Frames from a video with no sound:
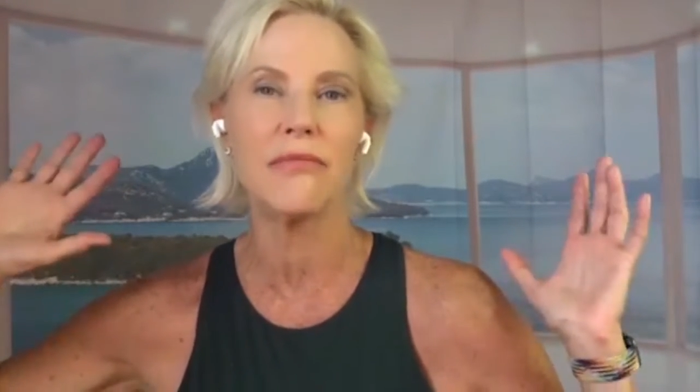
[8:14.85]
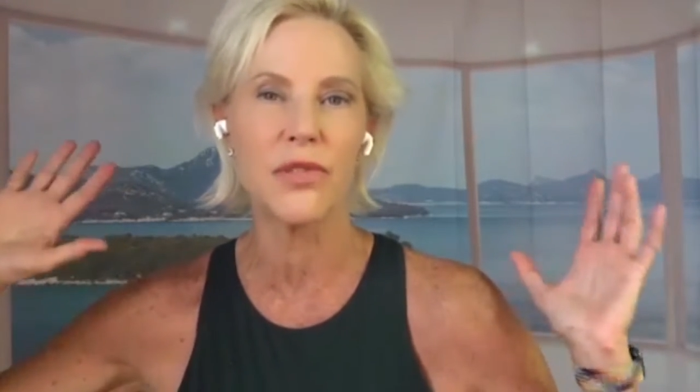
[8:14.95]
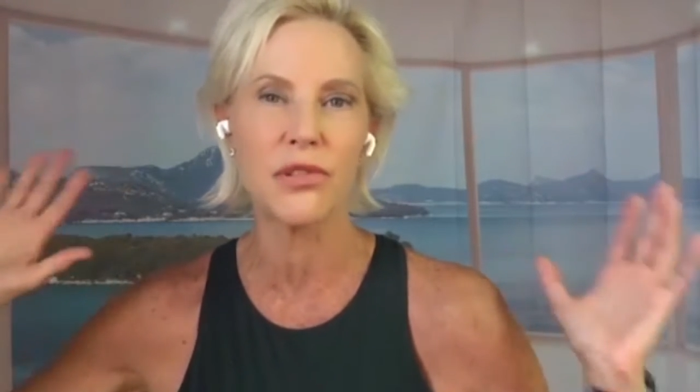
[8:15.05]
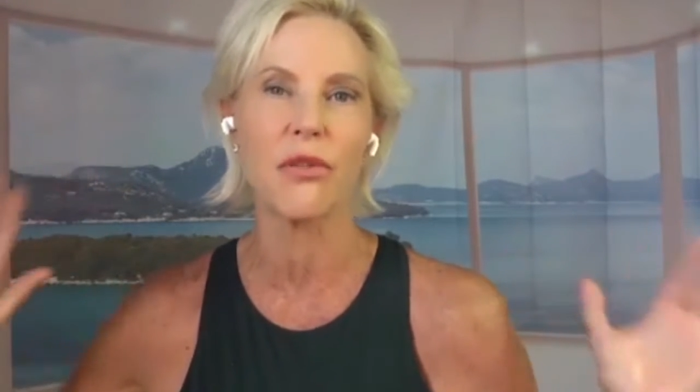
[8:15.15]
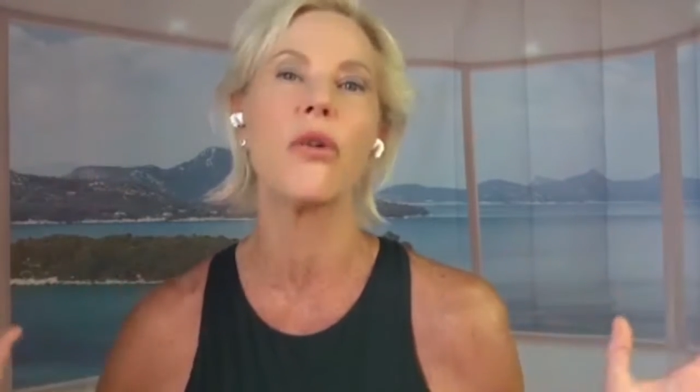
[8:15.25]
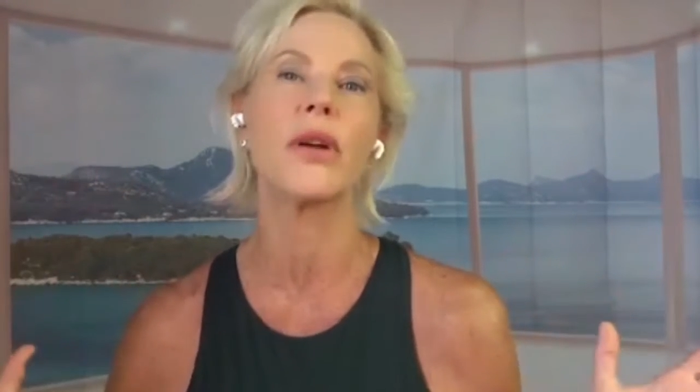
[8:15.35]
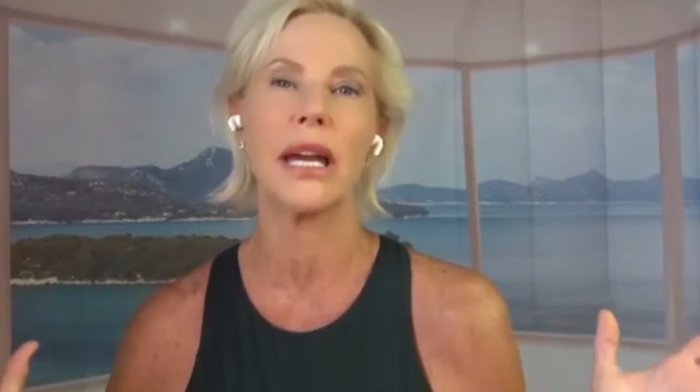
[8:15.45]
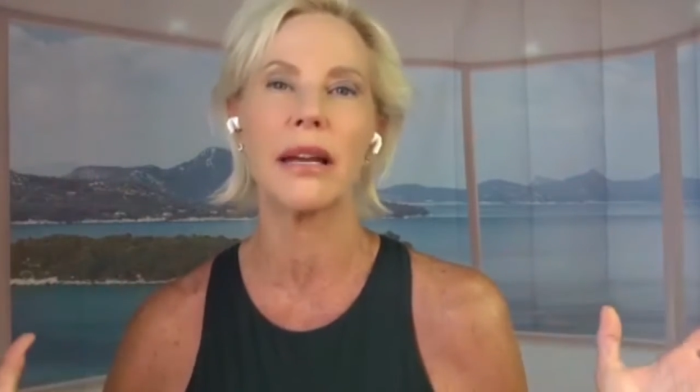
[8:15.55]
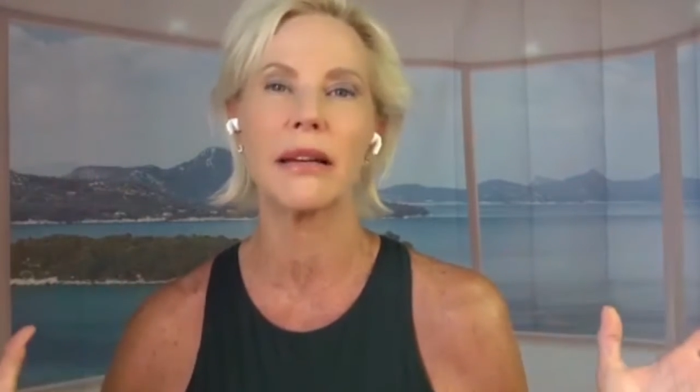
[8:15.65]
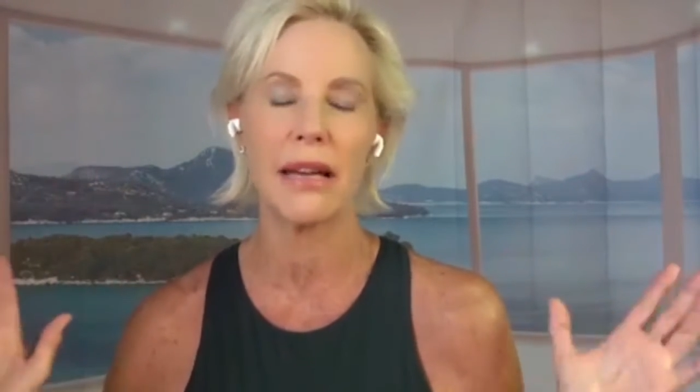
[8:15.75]

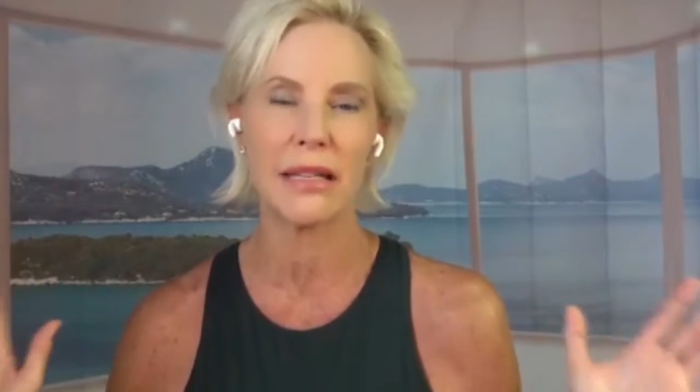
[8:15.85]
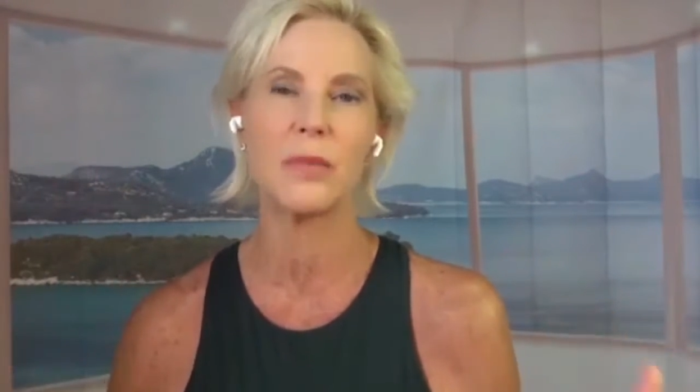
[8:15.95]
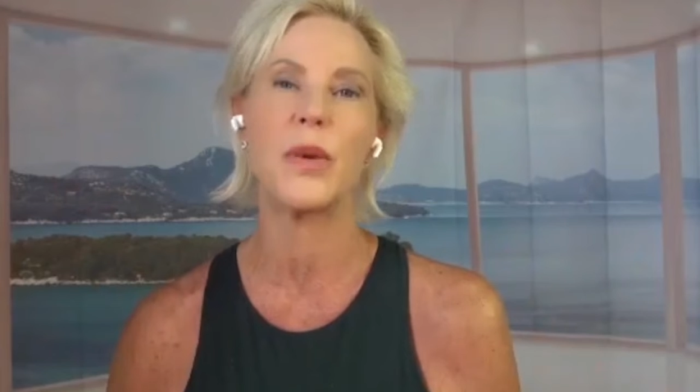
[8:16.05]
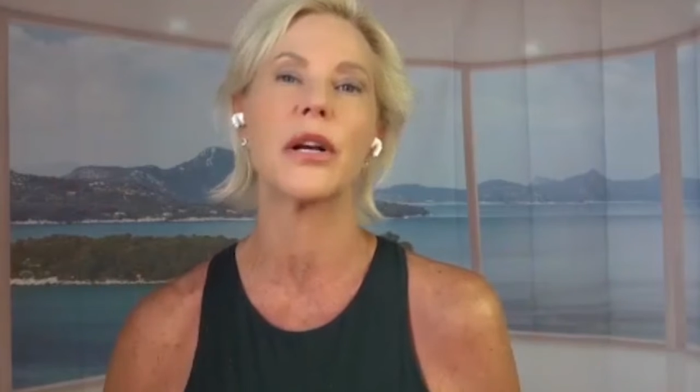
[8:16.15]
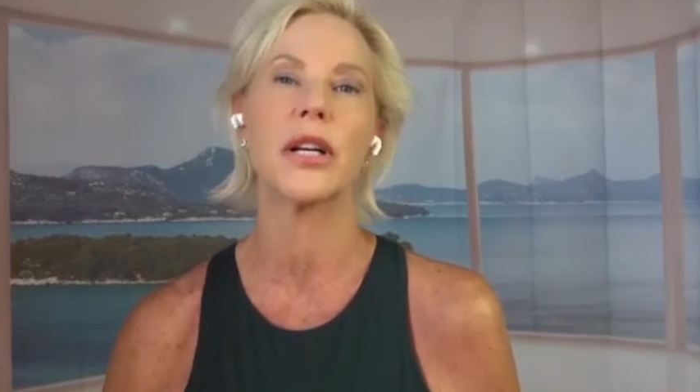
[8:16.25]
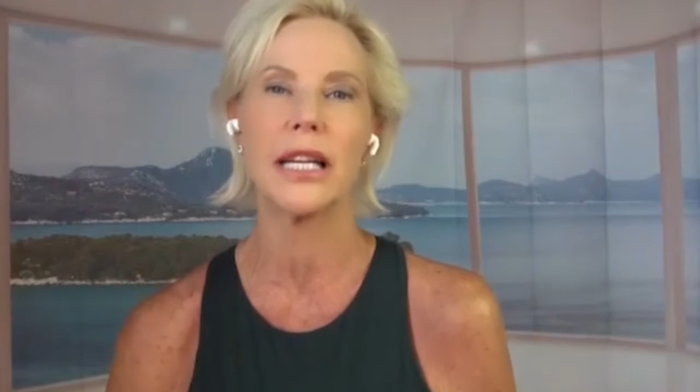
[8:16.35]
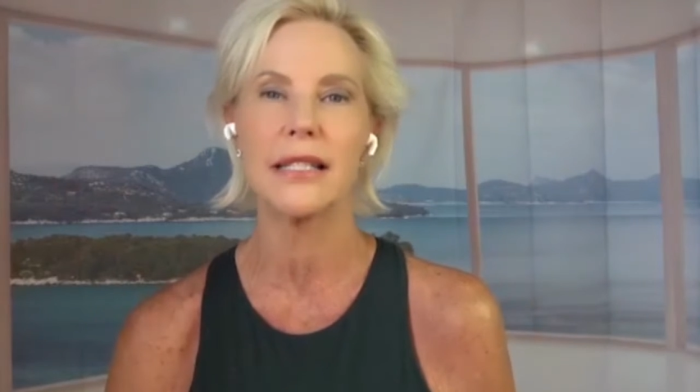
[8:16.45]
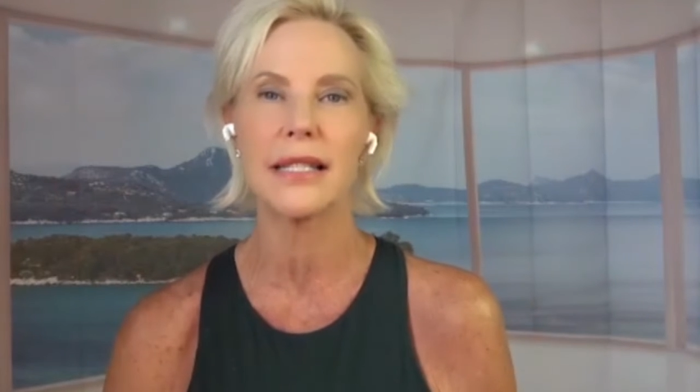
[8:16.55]
stroking experience.